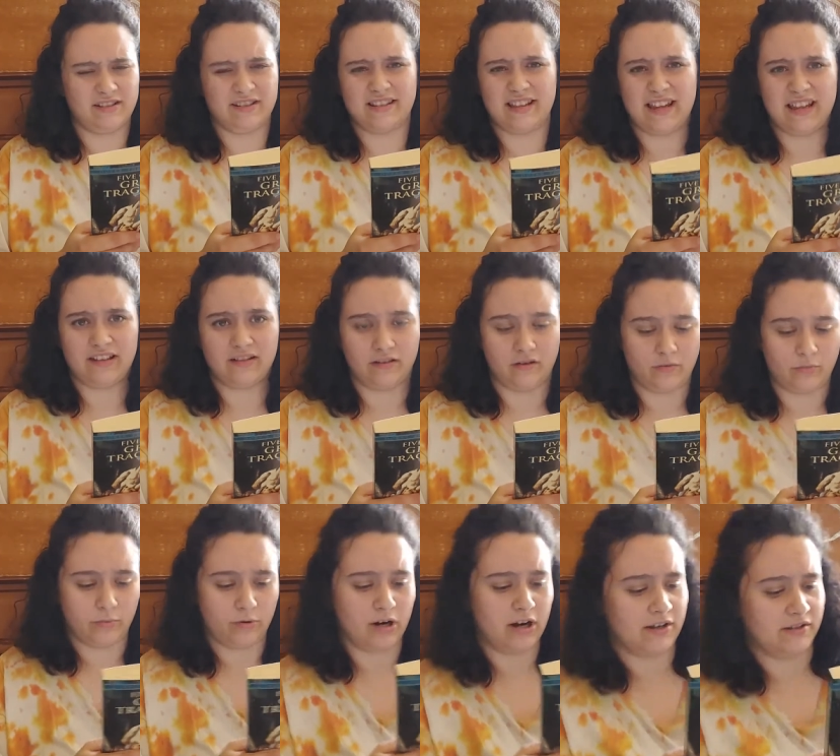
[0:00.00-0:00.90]
does it say
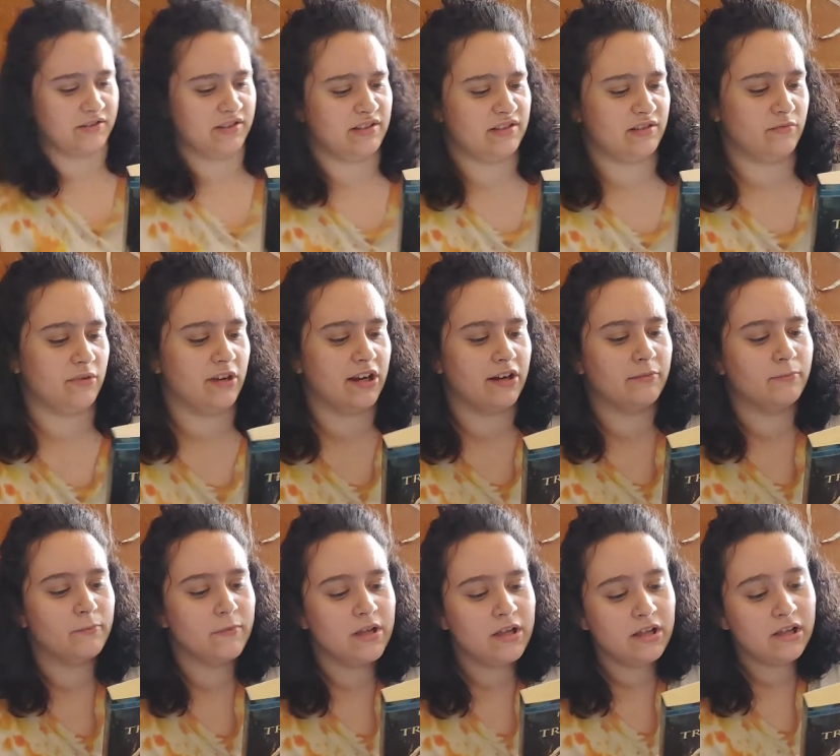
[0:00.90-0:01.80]
low price? That's weird.
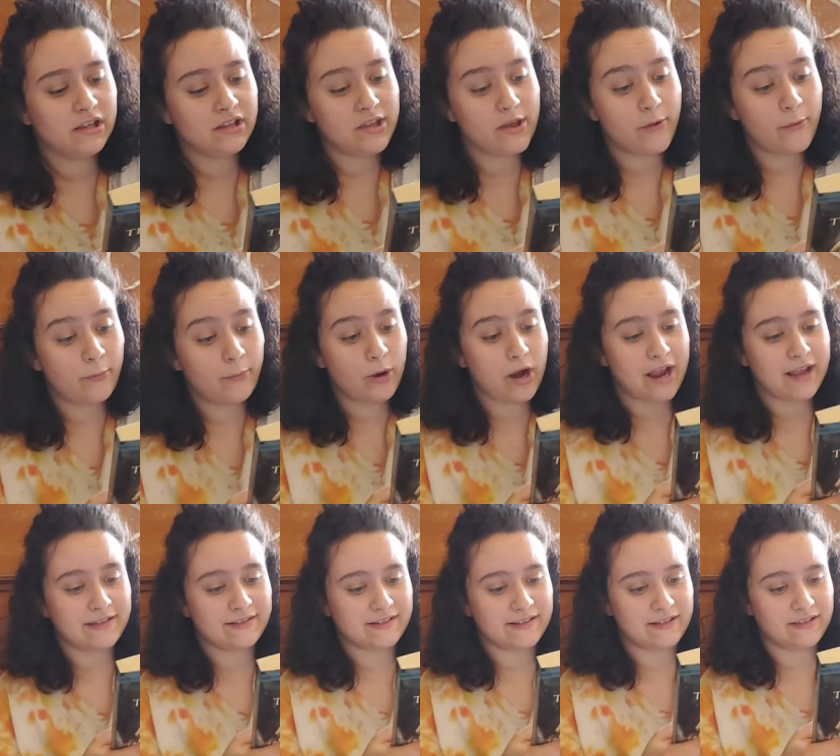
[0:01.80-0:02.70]
Low
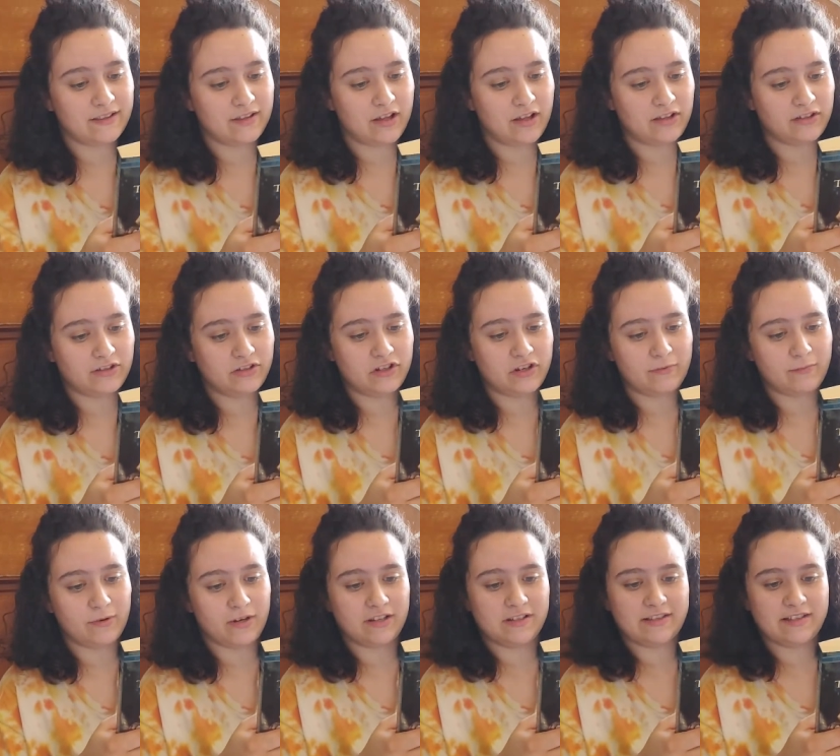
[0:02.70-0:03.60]
priced anthology
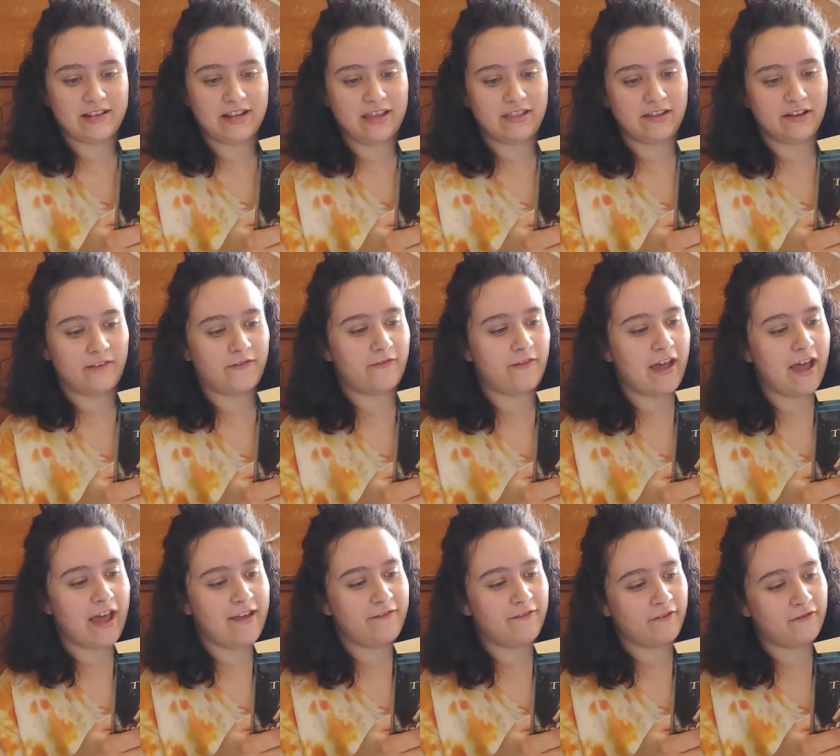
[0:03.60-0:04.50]
brings together
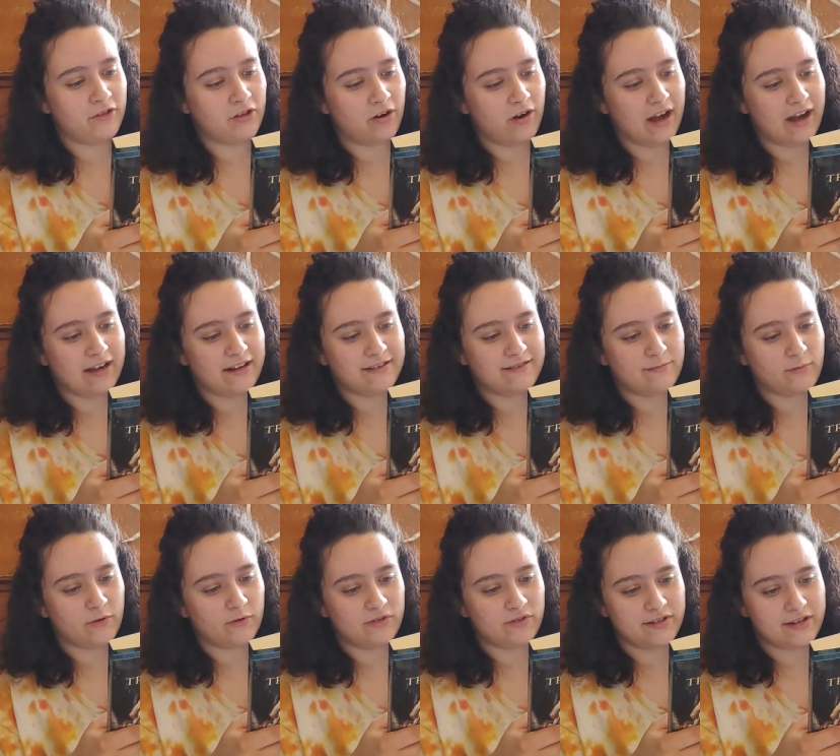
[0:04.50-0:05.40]
five of the greatest,
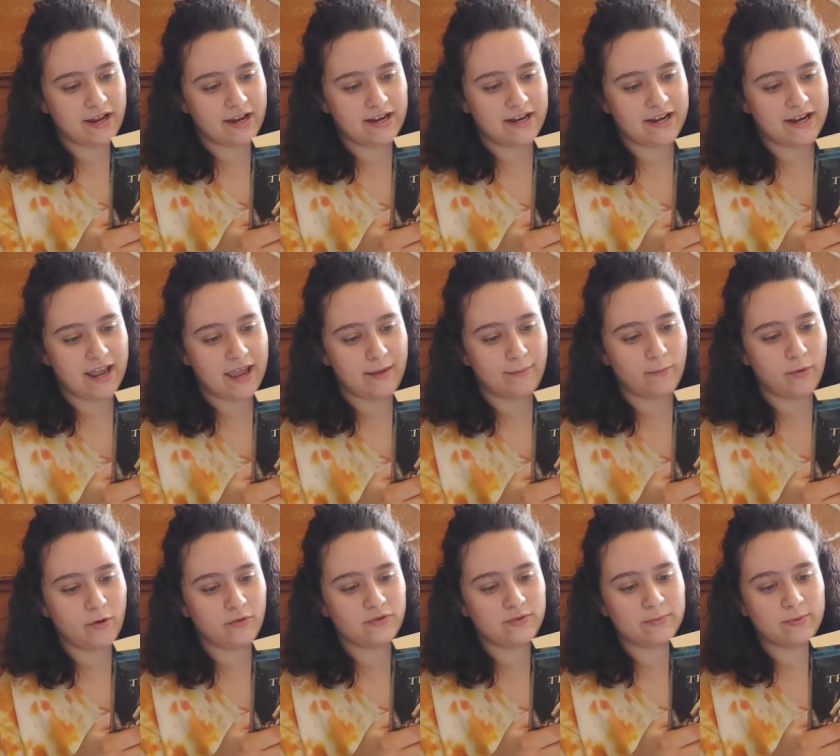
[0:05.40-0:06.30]
most studied, and
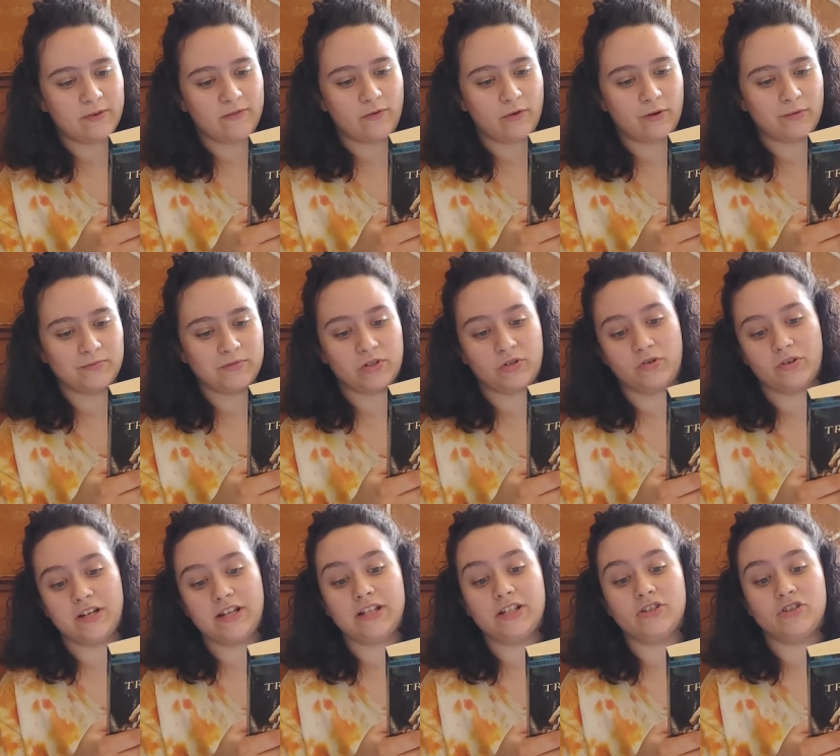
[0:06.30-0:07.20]
most performed
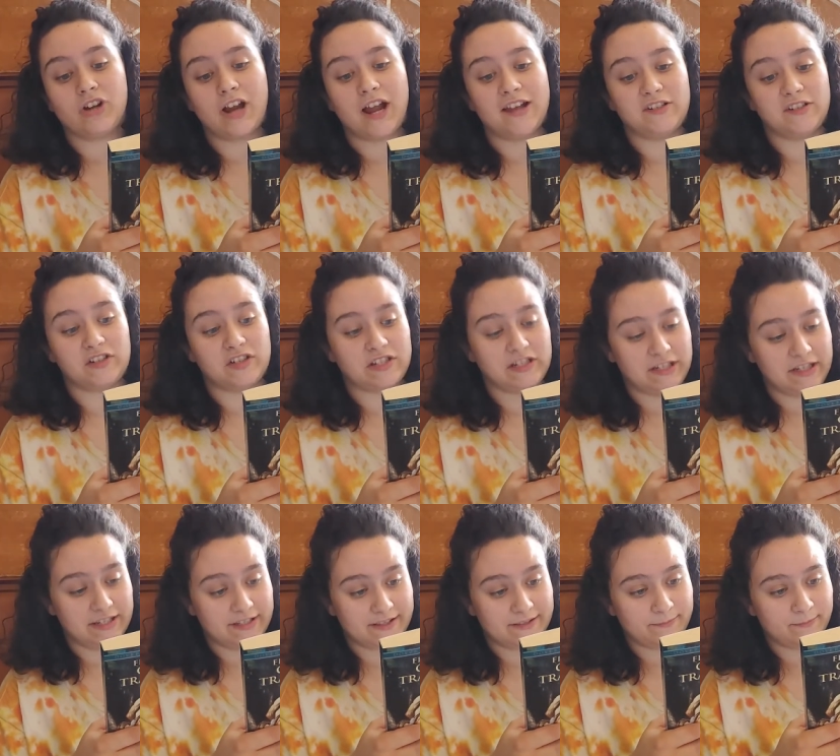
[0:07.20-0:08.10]
Greek
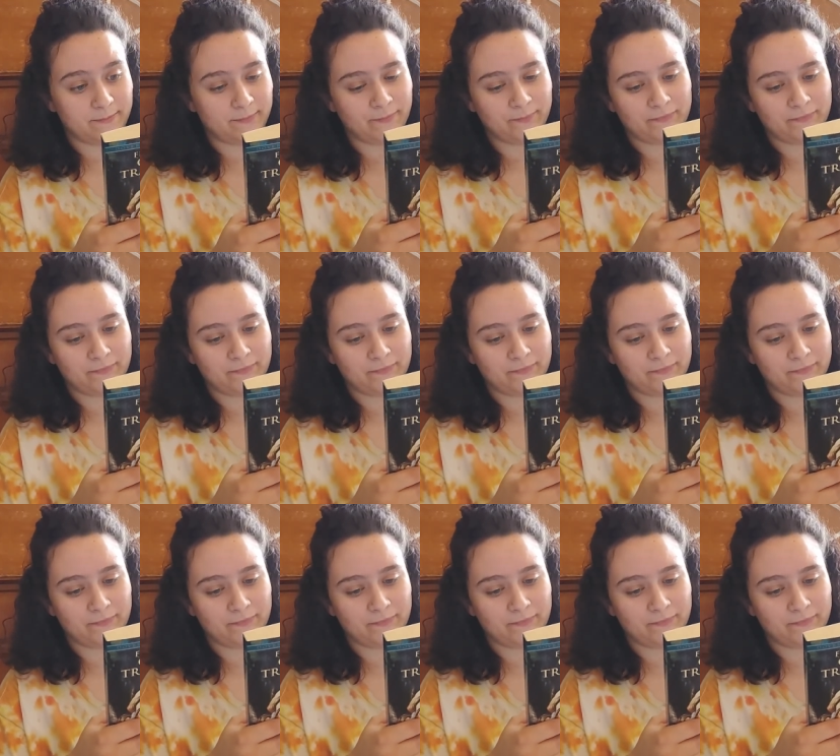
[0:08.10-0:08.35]
tragedies,